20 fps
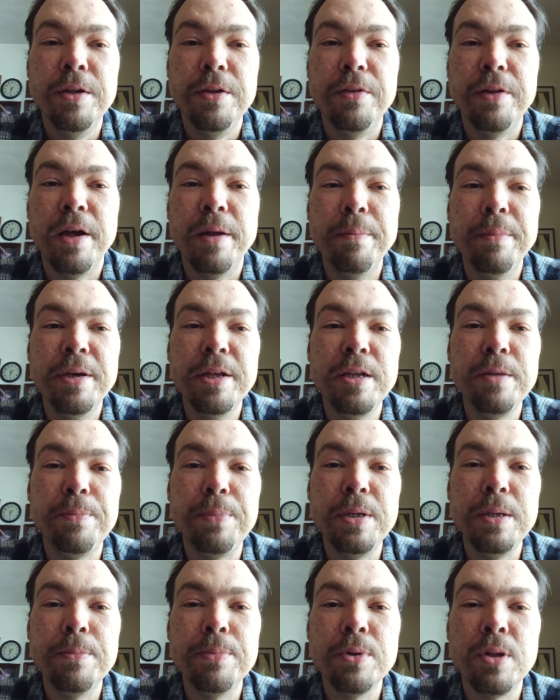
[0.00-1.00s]
that
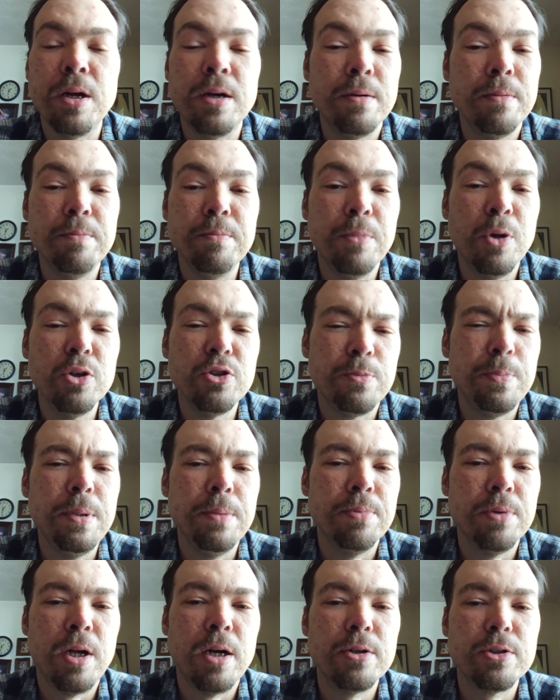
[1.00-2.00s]
most
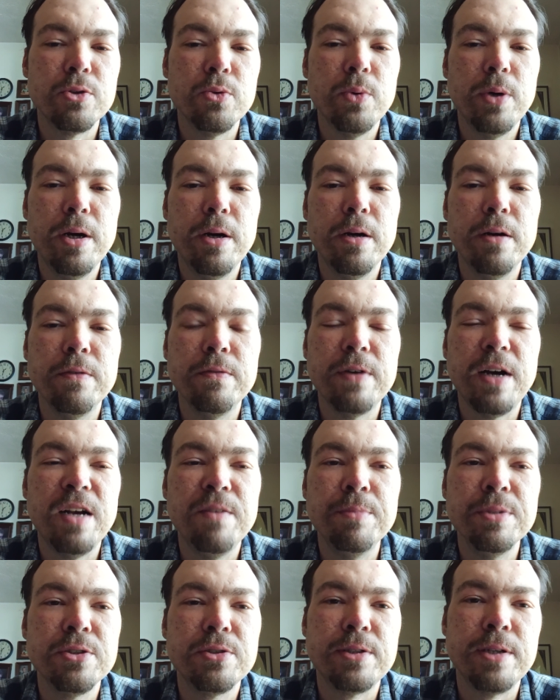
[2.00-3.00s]
people aren't aware of.
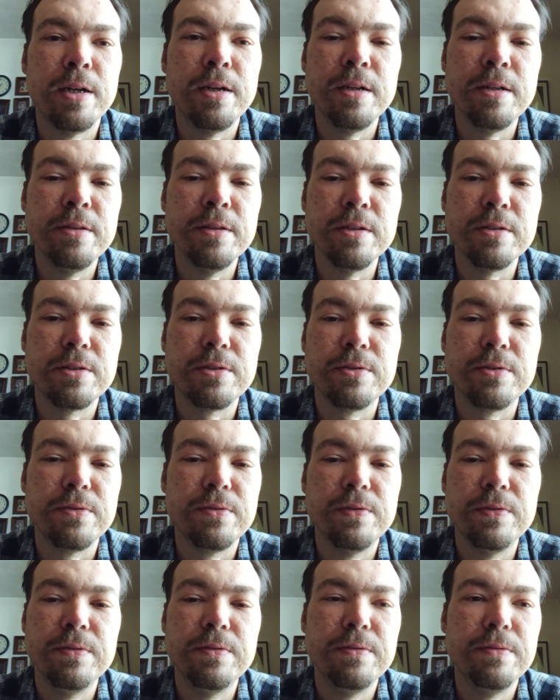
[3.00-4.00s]
I've been studying
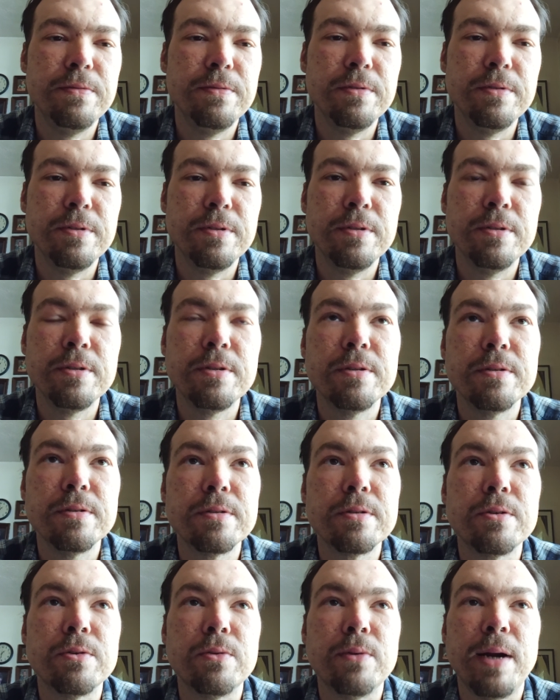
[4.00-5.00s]
this
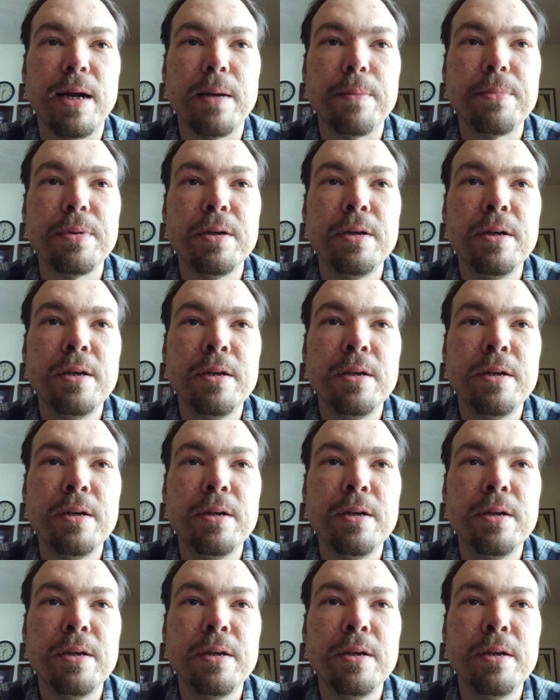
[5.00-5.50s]
crap